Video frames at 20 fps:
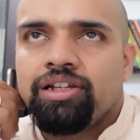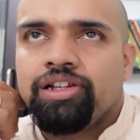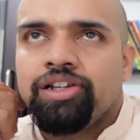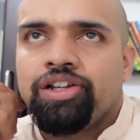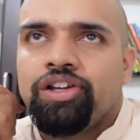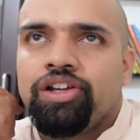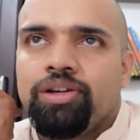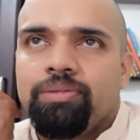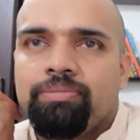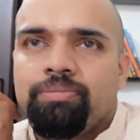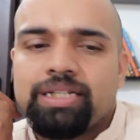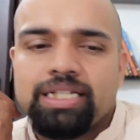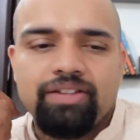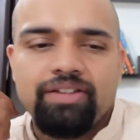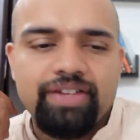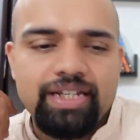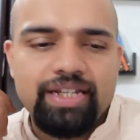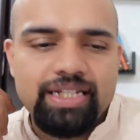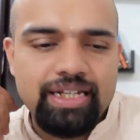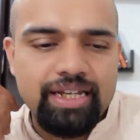Muscle
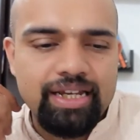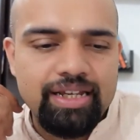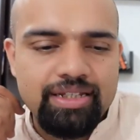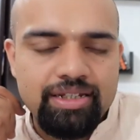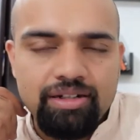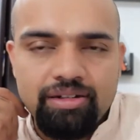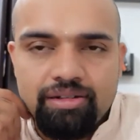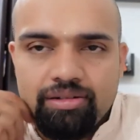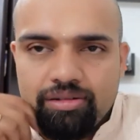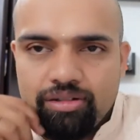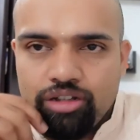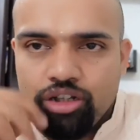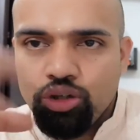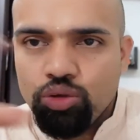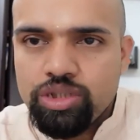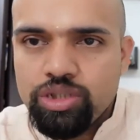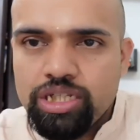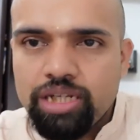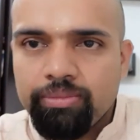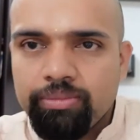wasting as in you're
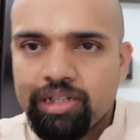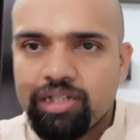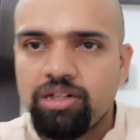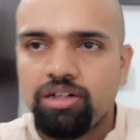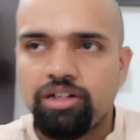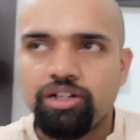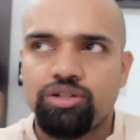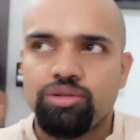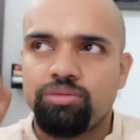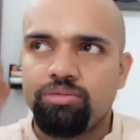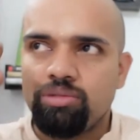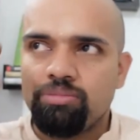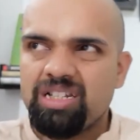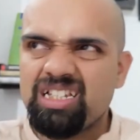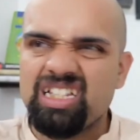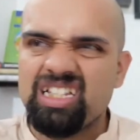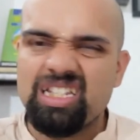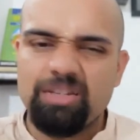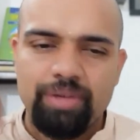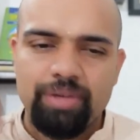losing muscle tissue. The muscles
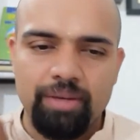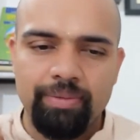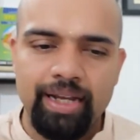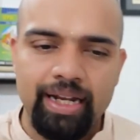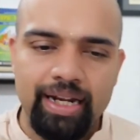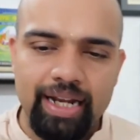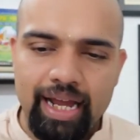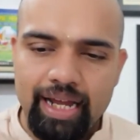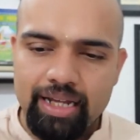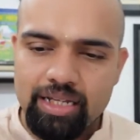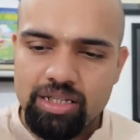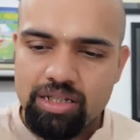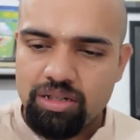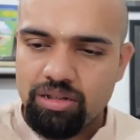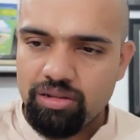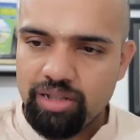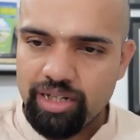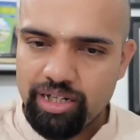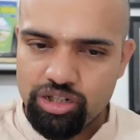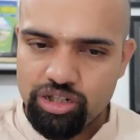are becoming laxed.
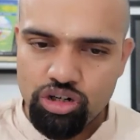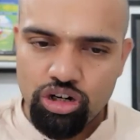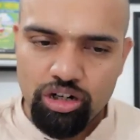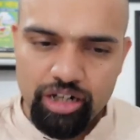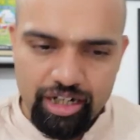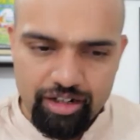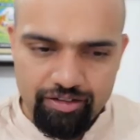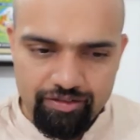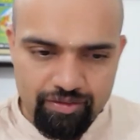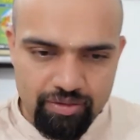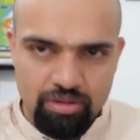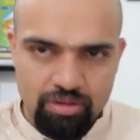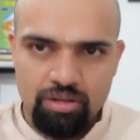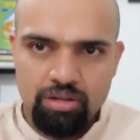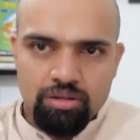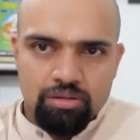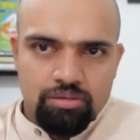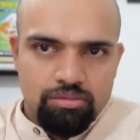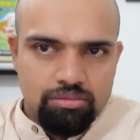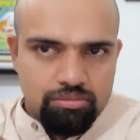There is not enough
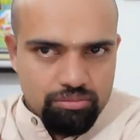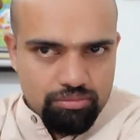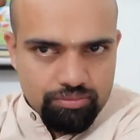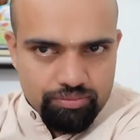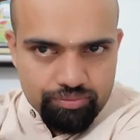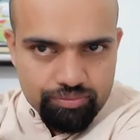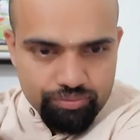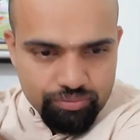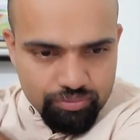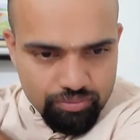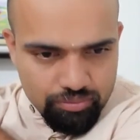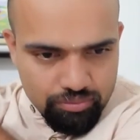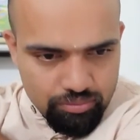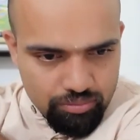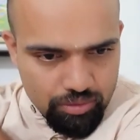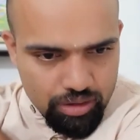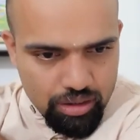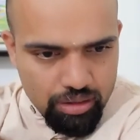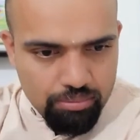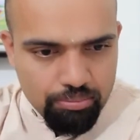
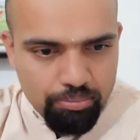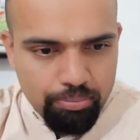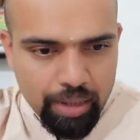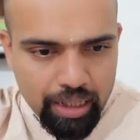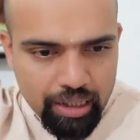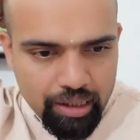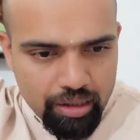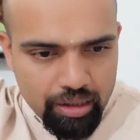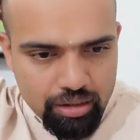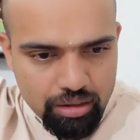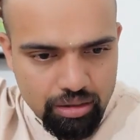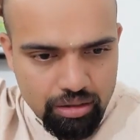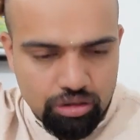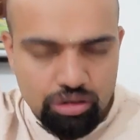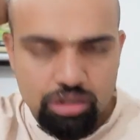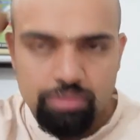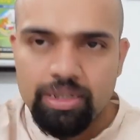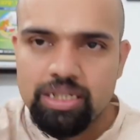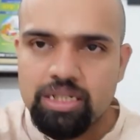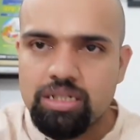bulk to the
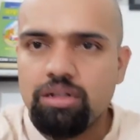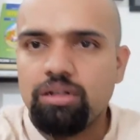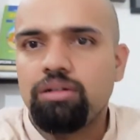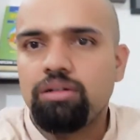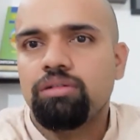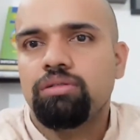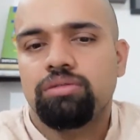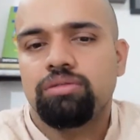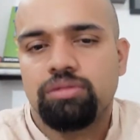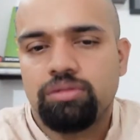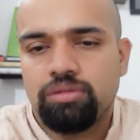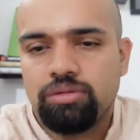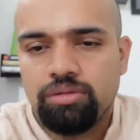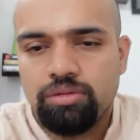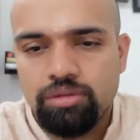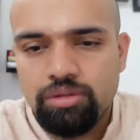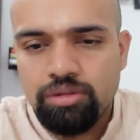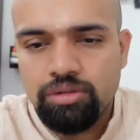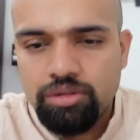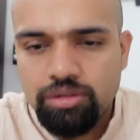muscle.
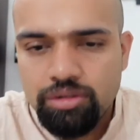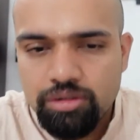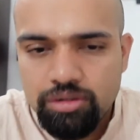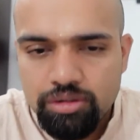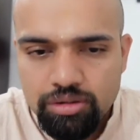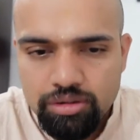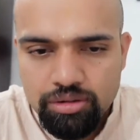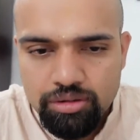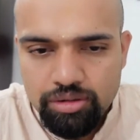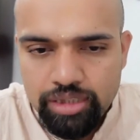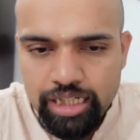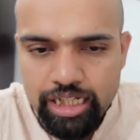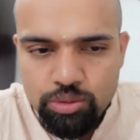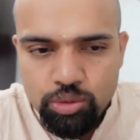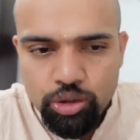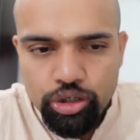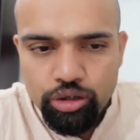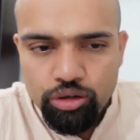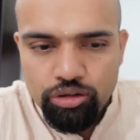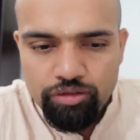That's what you
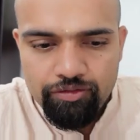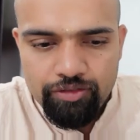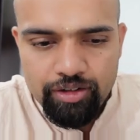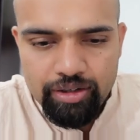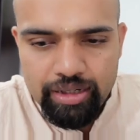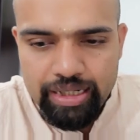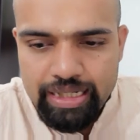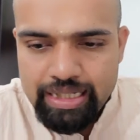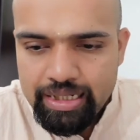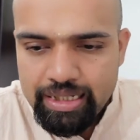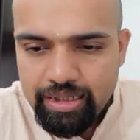look for. Is it